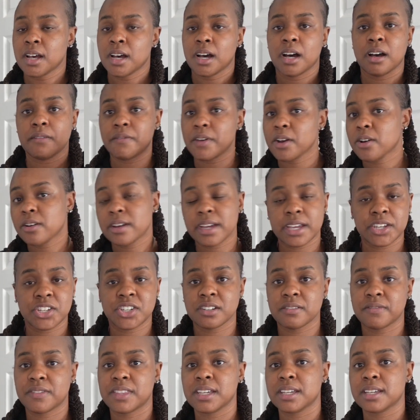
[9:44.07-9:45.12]
a variation
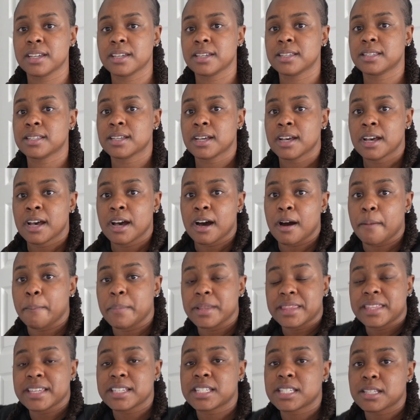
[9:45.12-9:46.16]
of things.
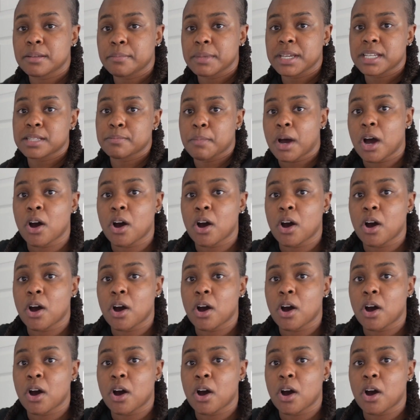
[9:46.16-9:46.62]
But this to me is my